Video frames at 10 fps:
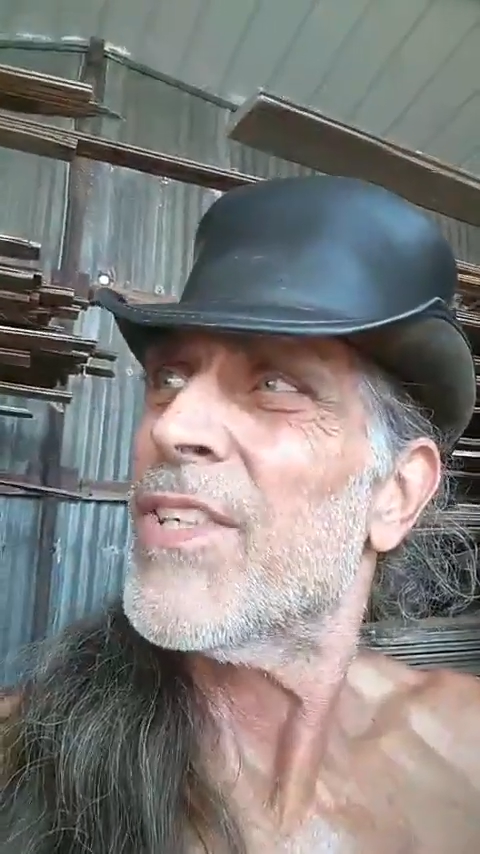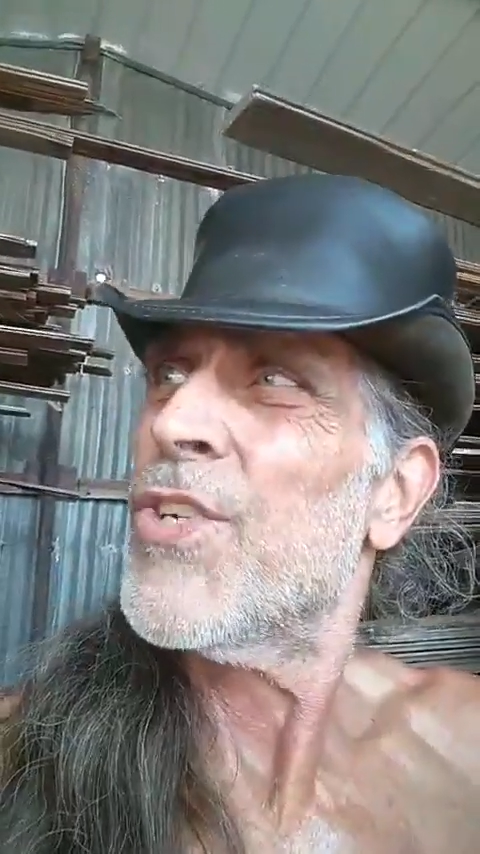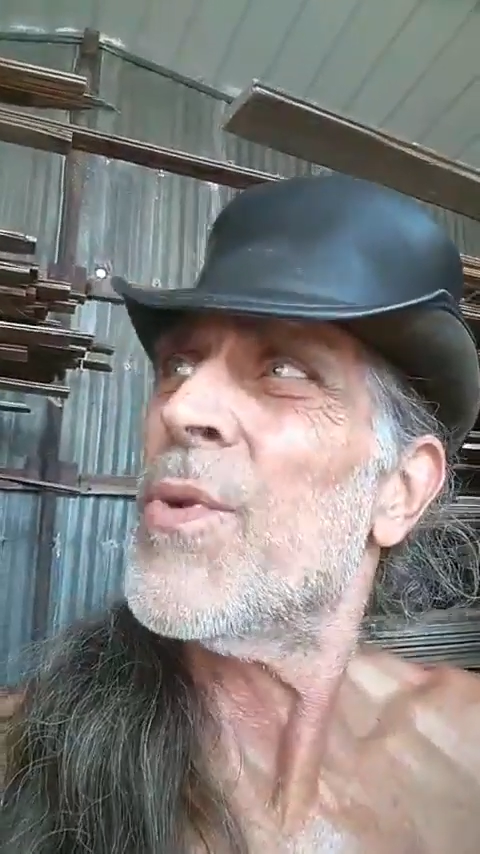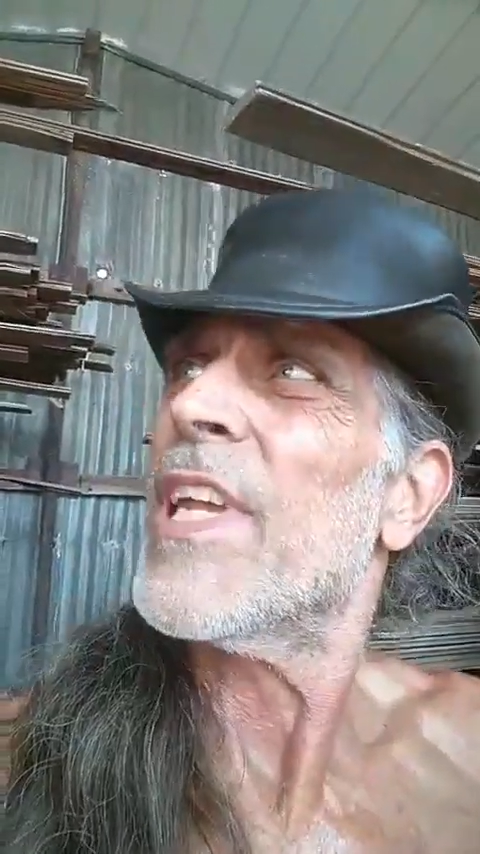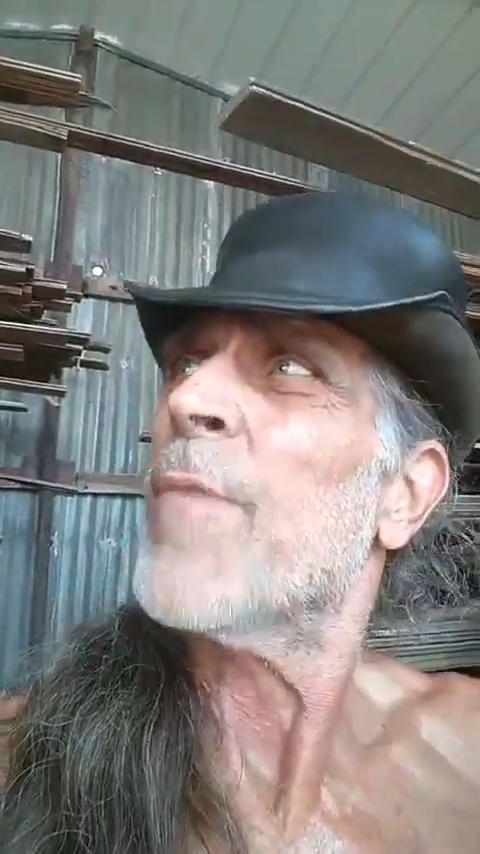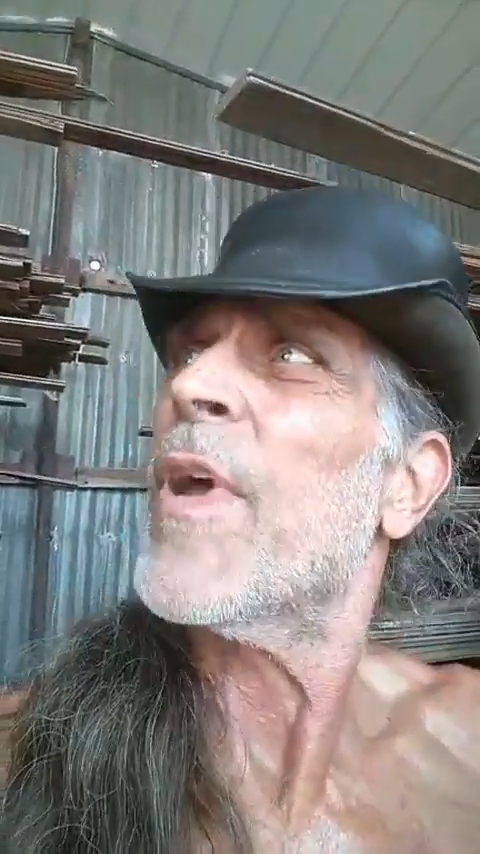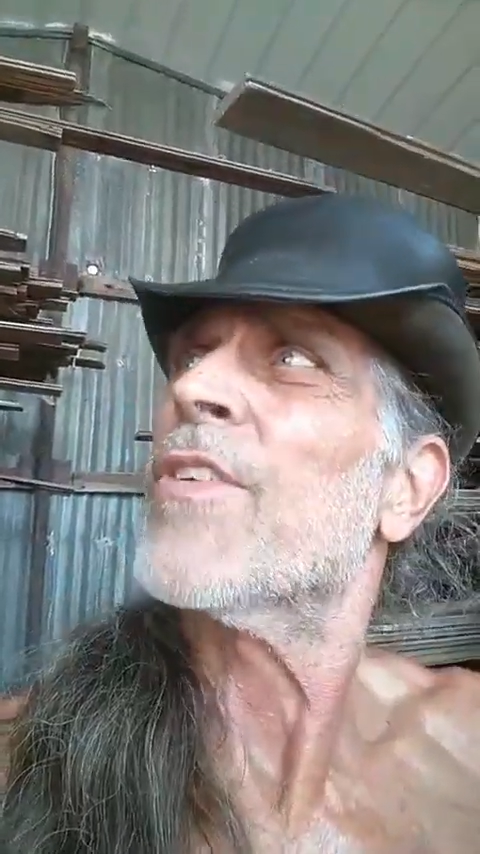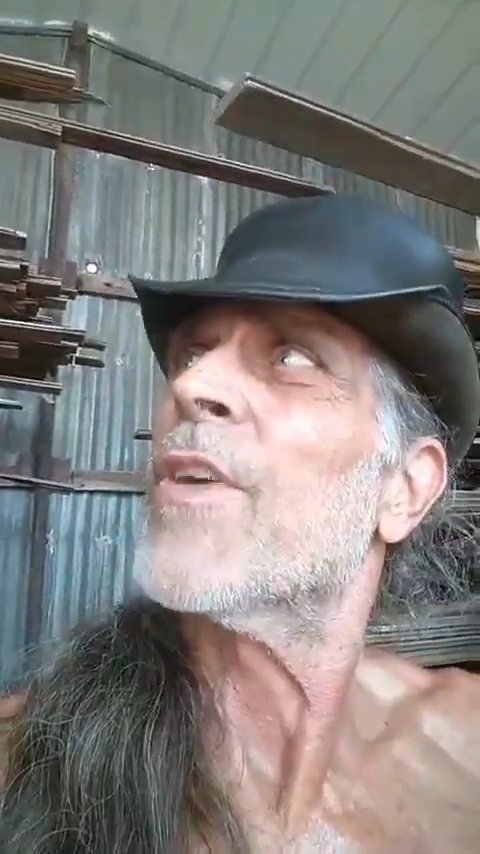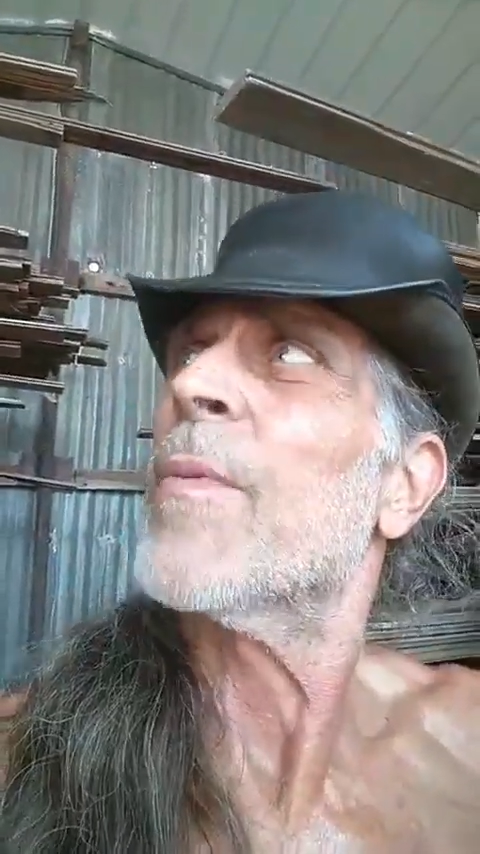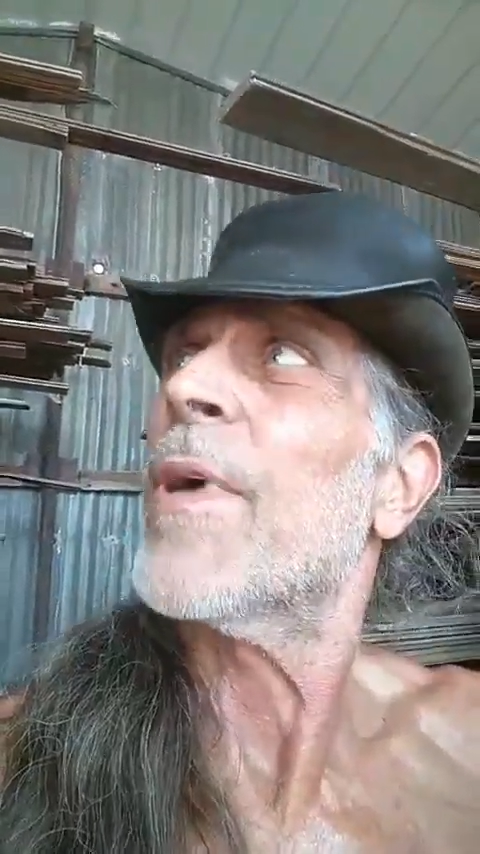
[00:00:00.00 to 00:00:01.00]
shoot an
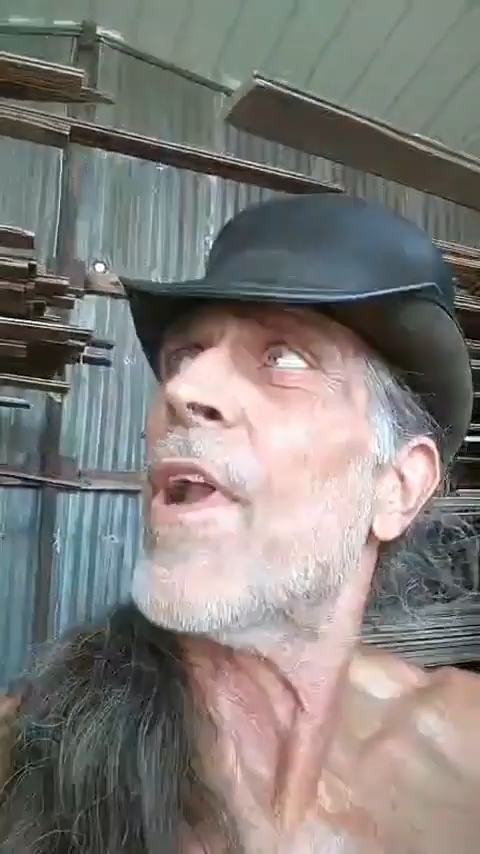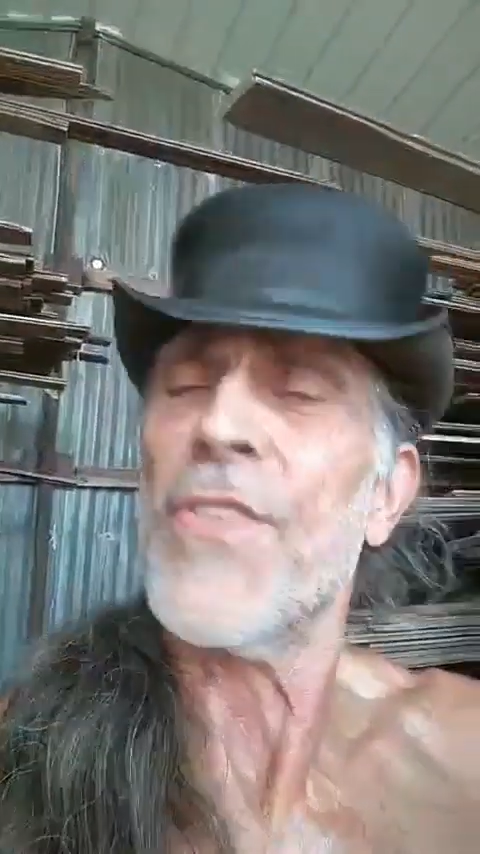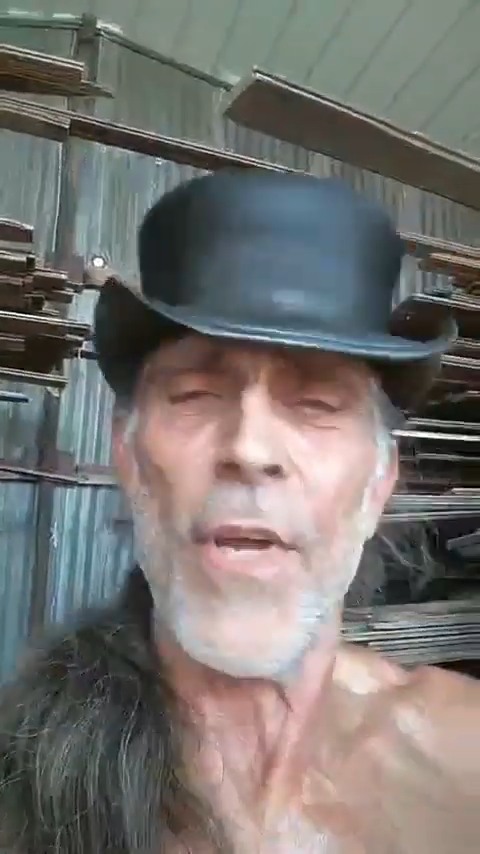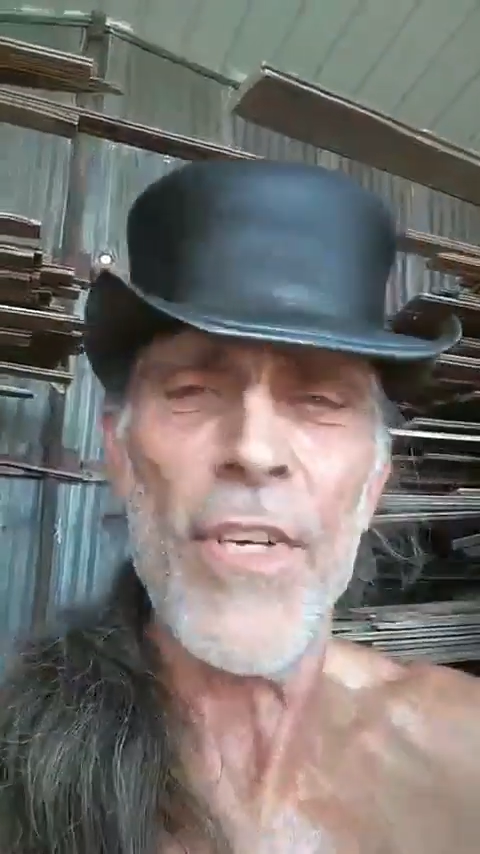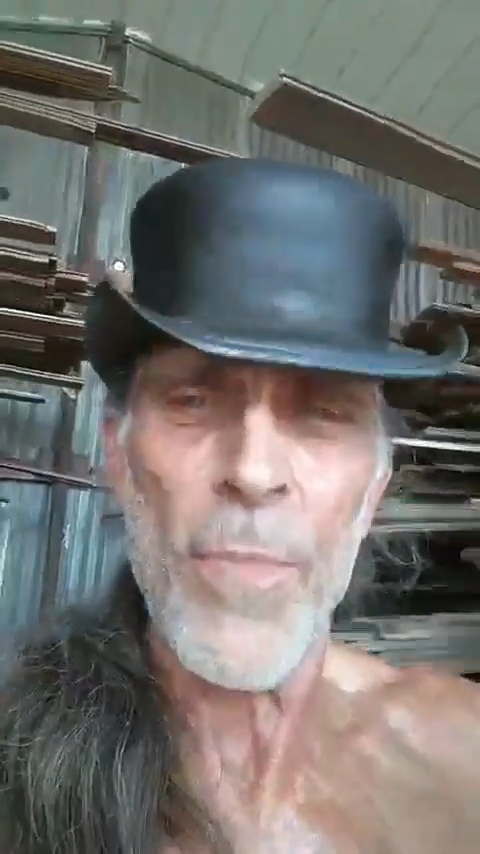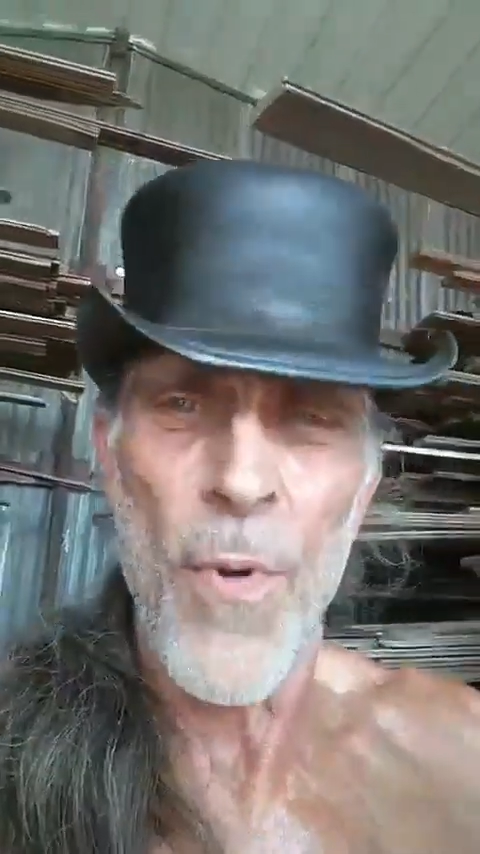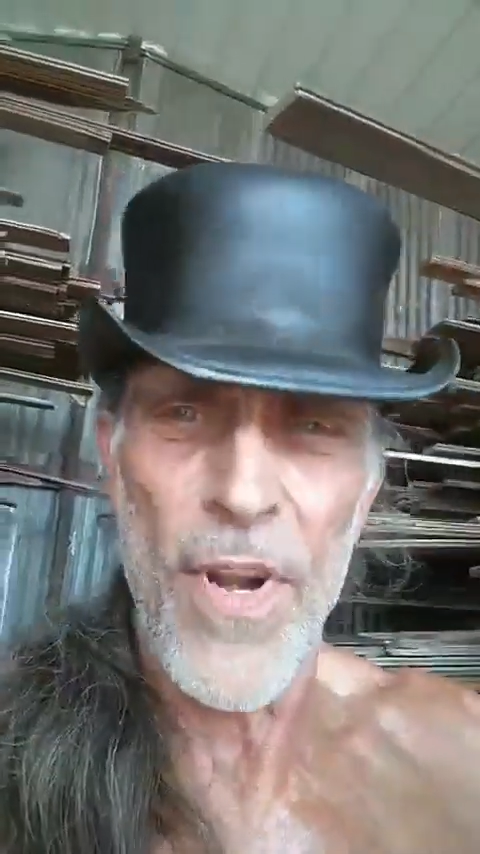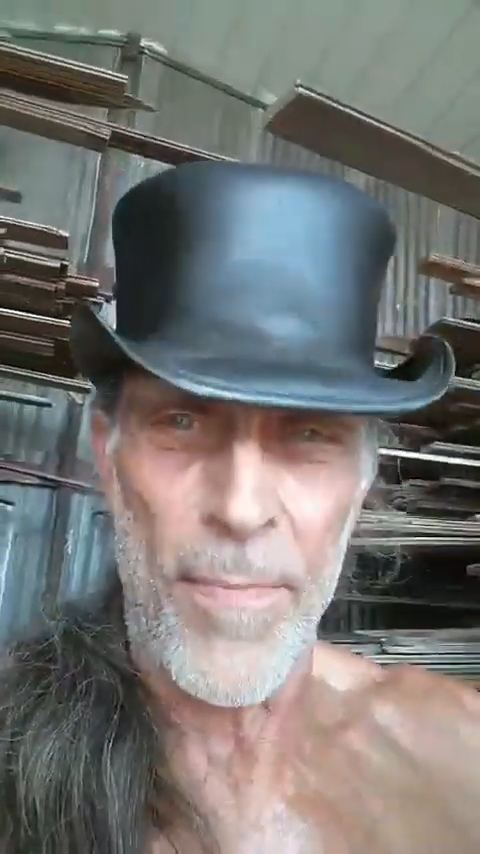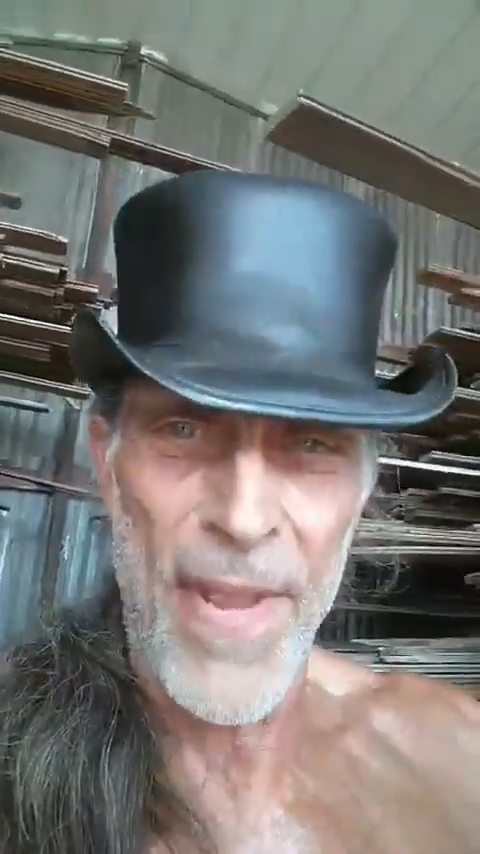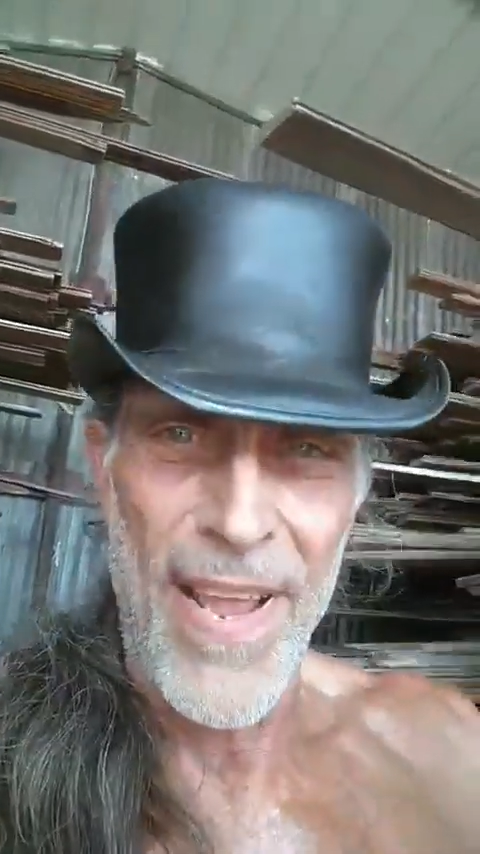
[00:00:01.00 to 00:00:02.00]
email to me. But also, here's the point.